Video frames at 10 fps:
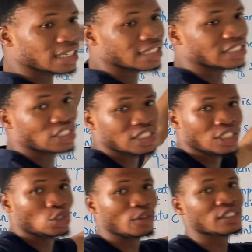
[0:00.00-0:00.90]
The
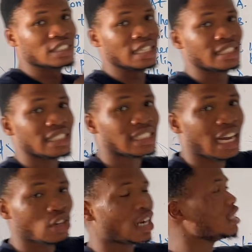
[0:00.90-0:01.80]
change of state is,
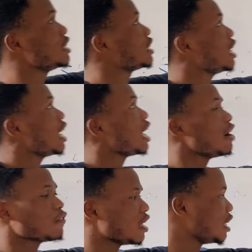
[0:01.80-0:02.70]
that is,
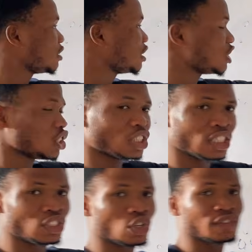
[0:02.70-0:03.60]
after there is
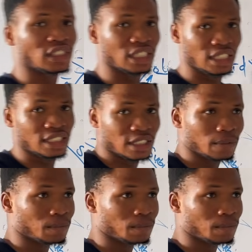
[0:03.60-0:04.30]
change of state,